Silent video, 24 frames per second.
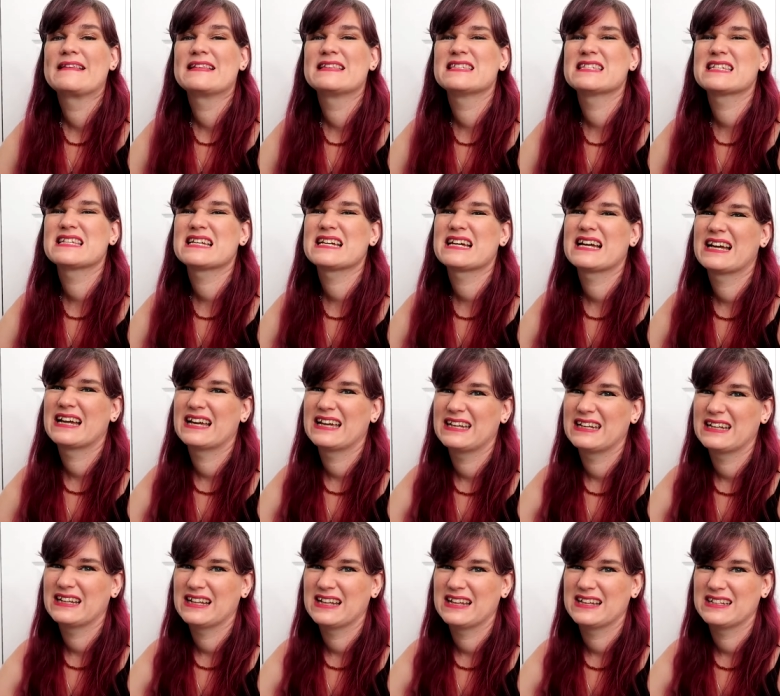It's kind
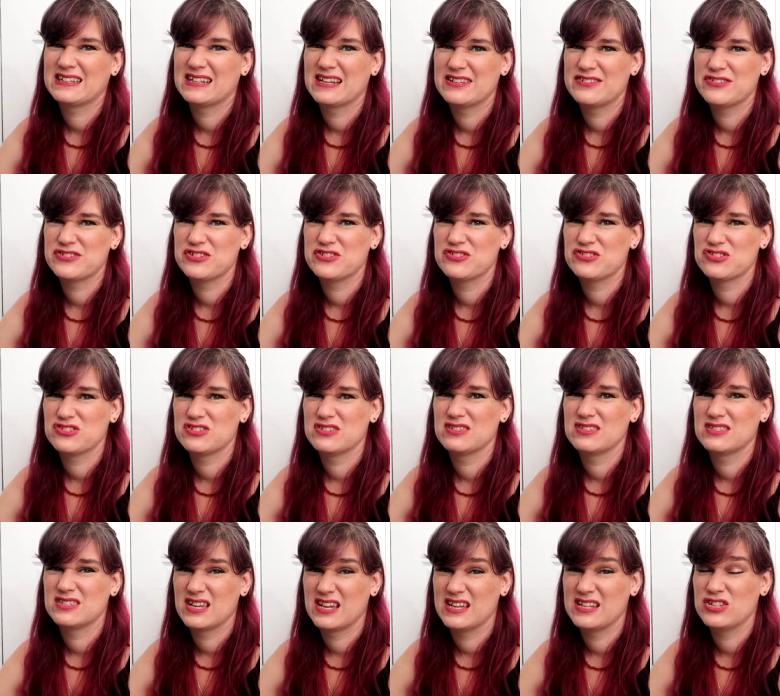of like Dungeons
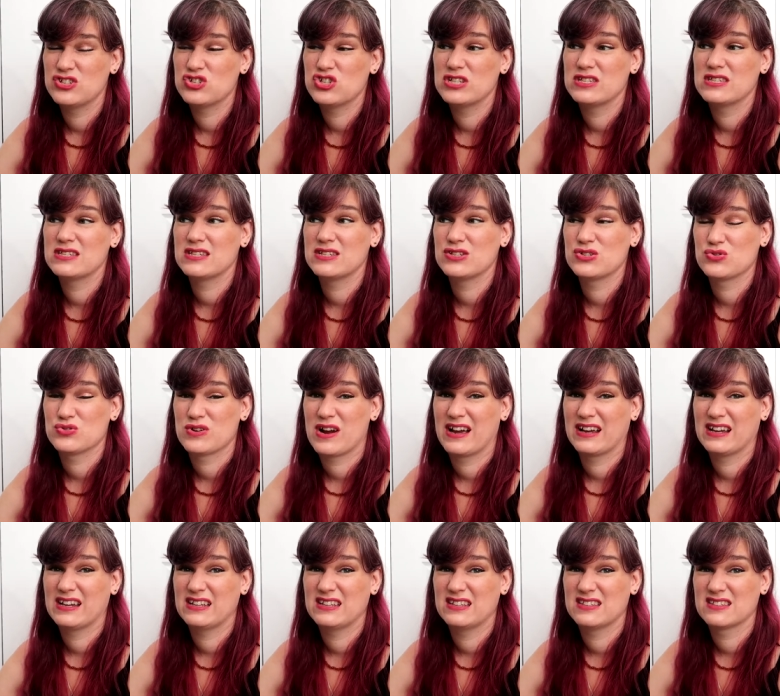Dungeons and
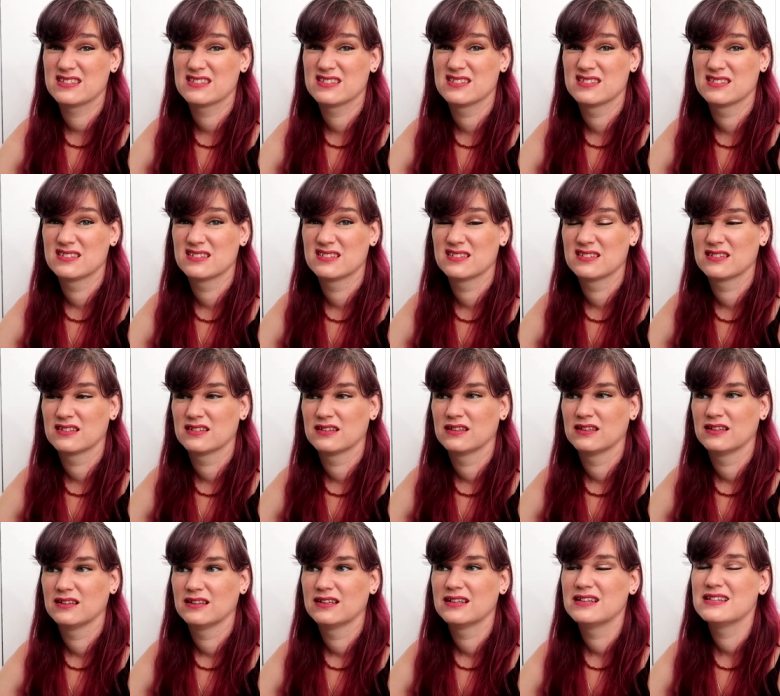Dragons.
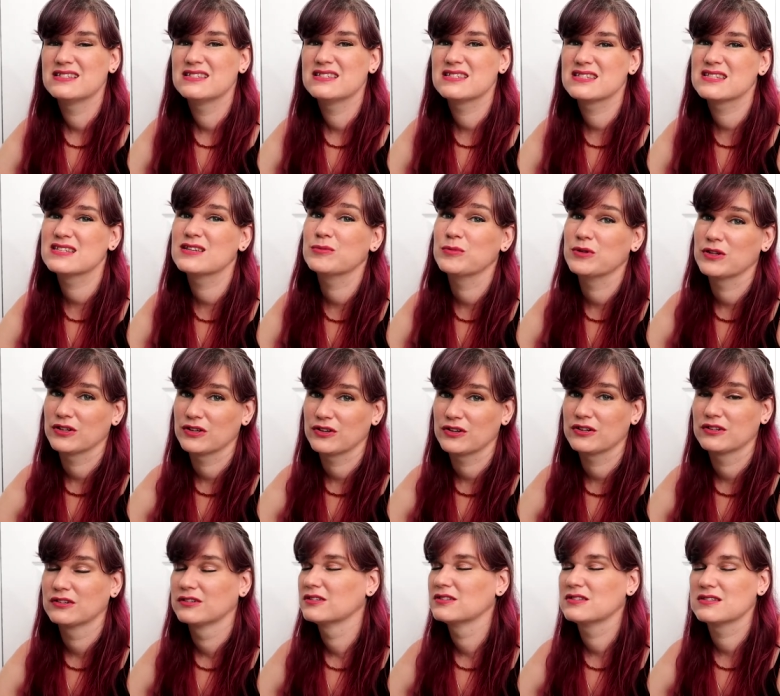It's similar.
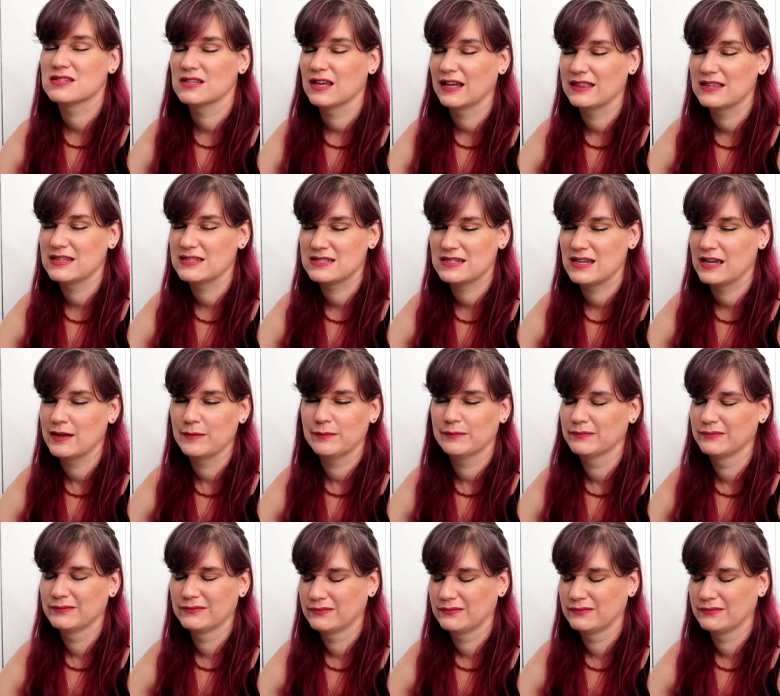It's not the same.